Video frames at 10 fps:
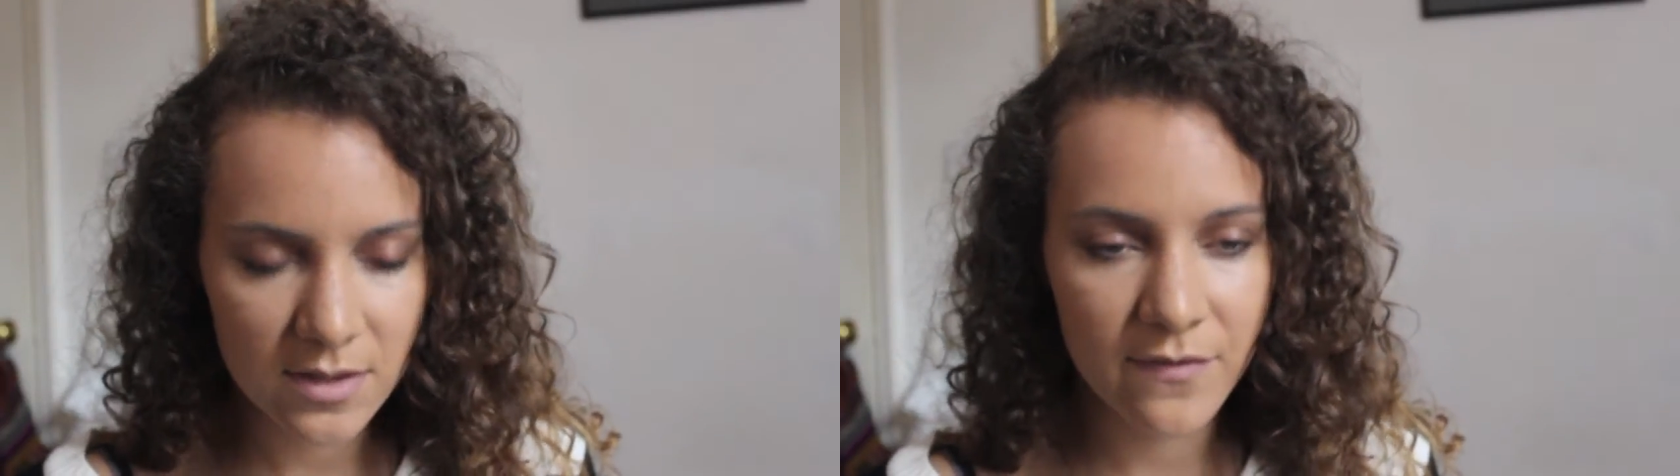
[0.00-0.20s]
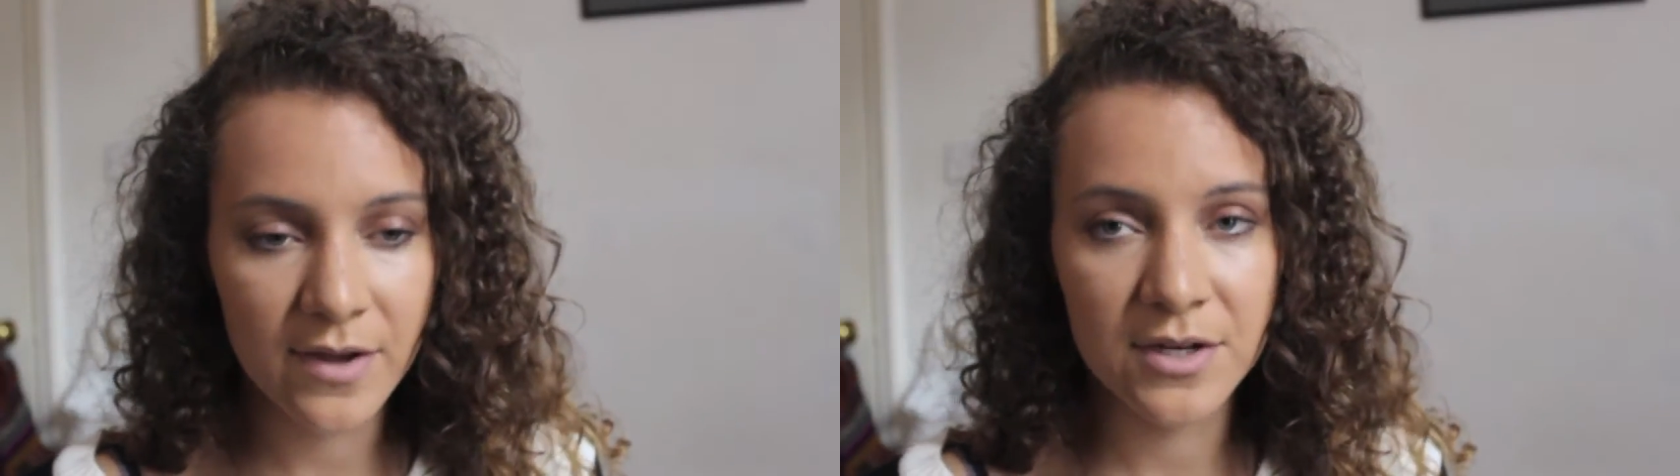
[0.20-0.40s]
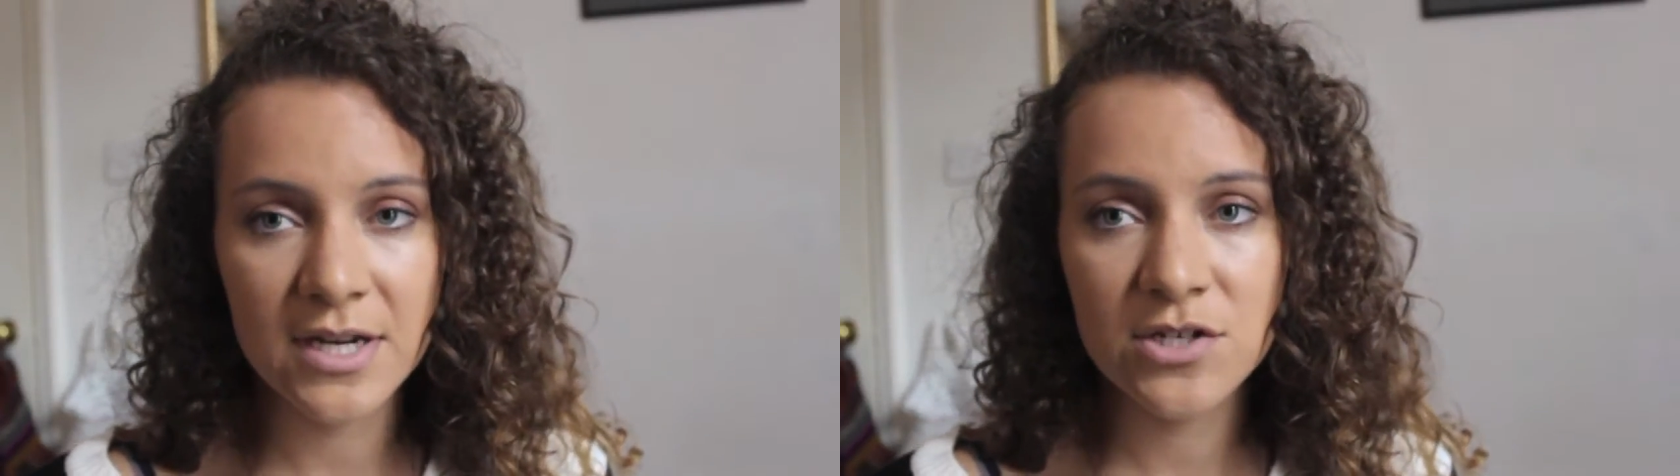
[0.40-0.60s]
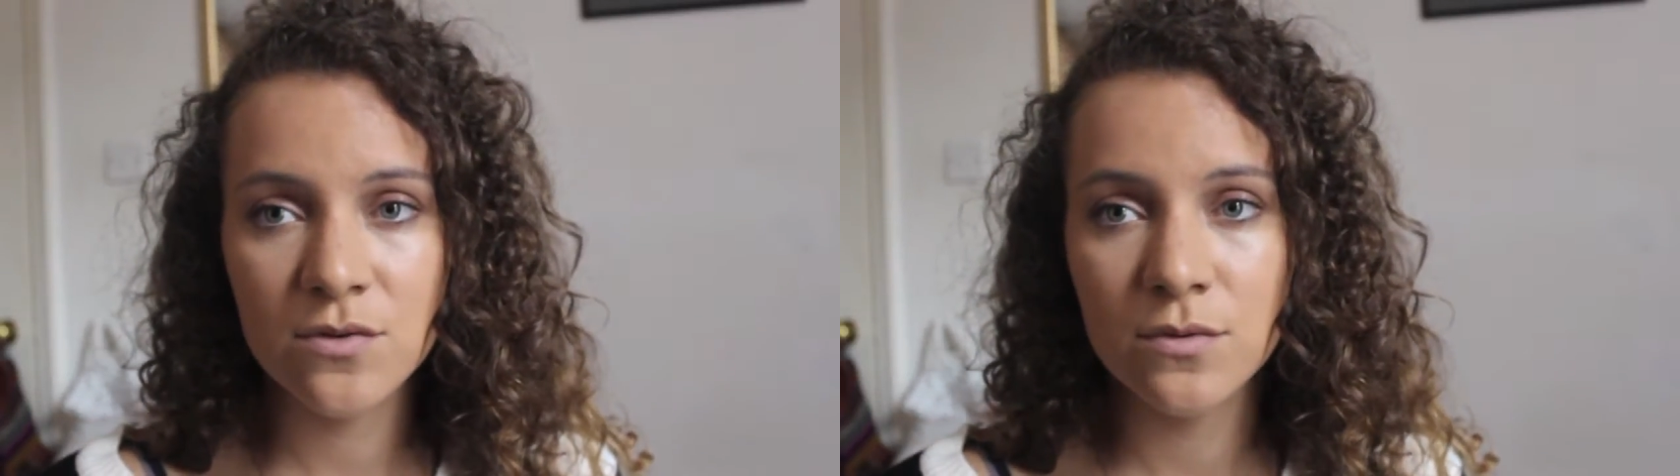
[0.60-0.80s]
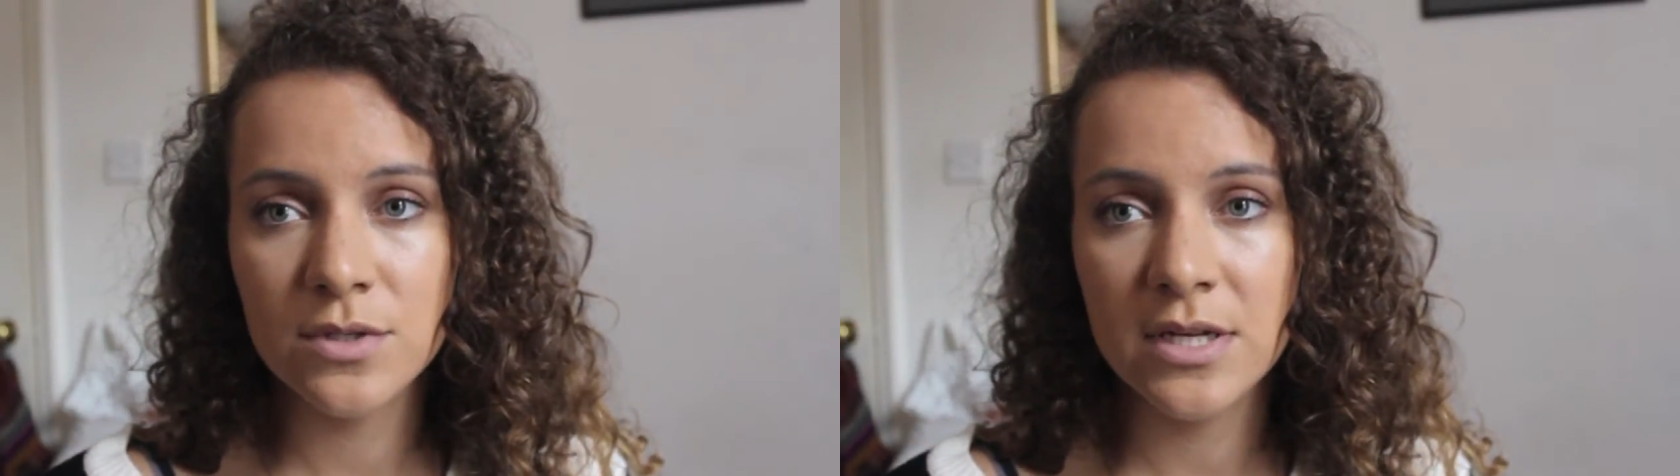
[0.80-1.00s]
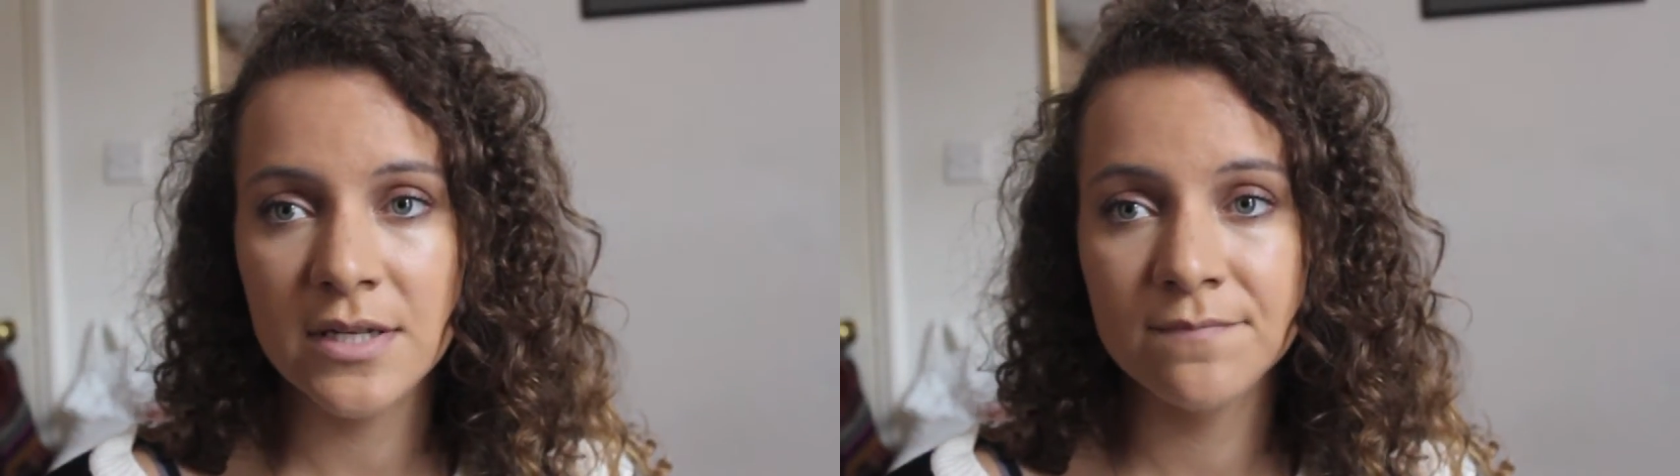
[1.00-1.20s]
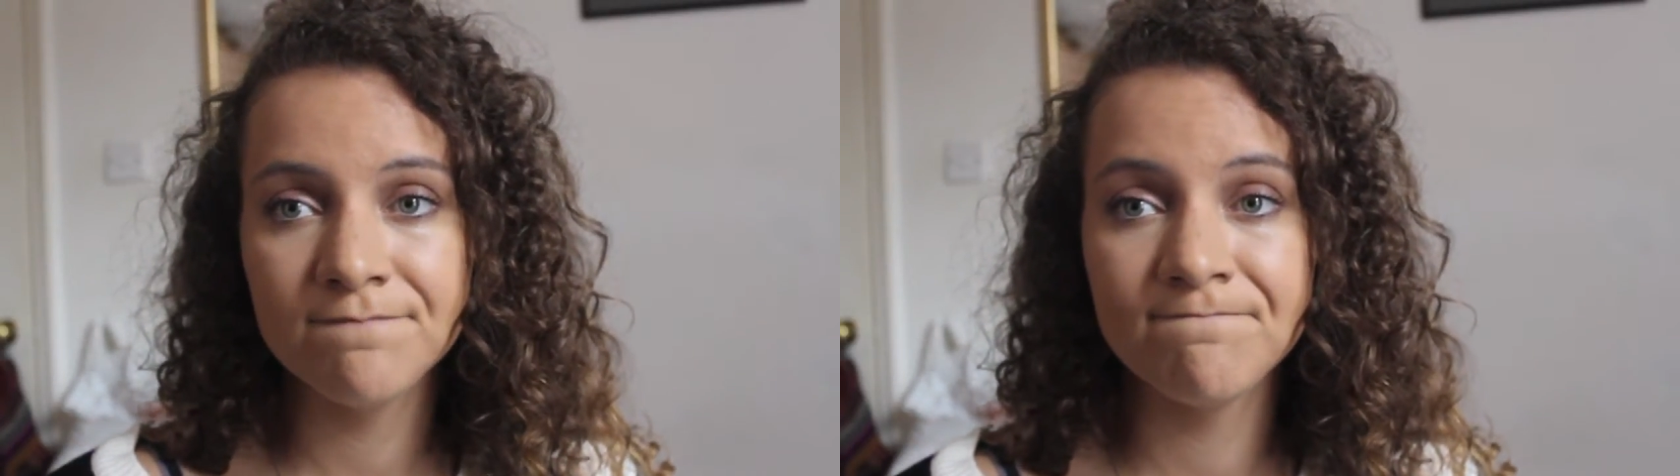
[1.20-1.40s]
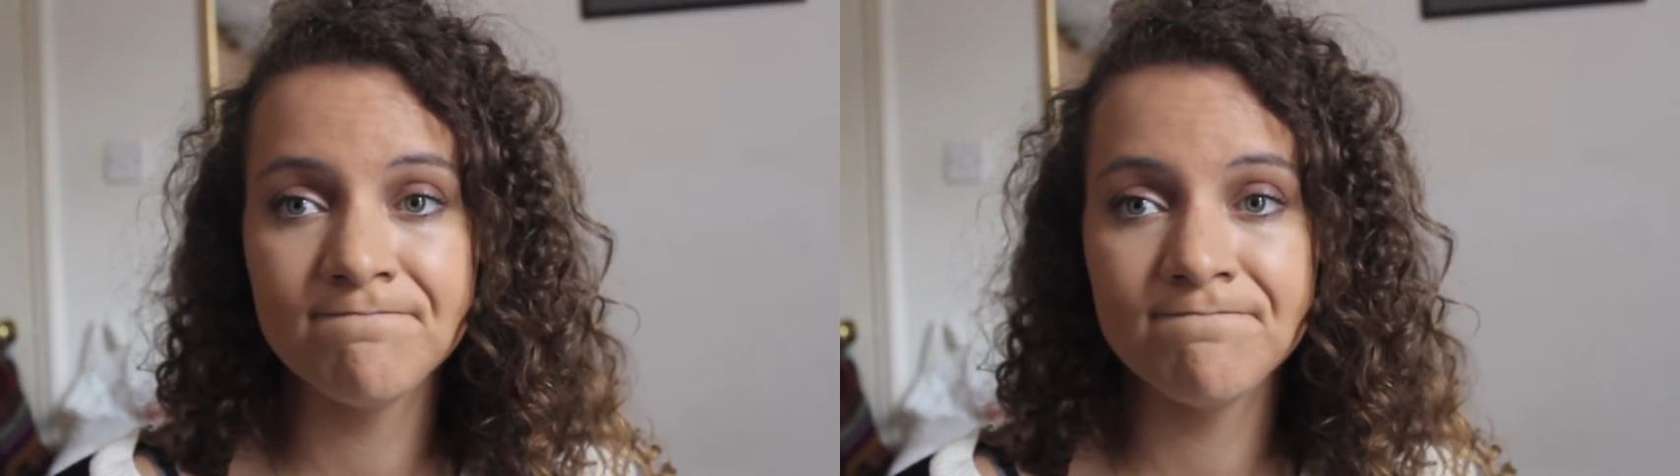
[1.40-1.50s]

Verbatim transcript: the foundation routine.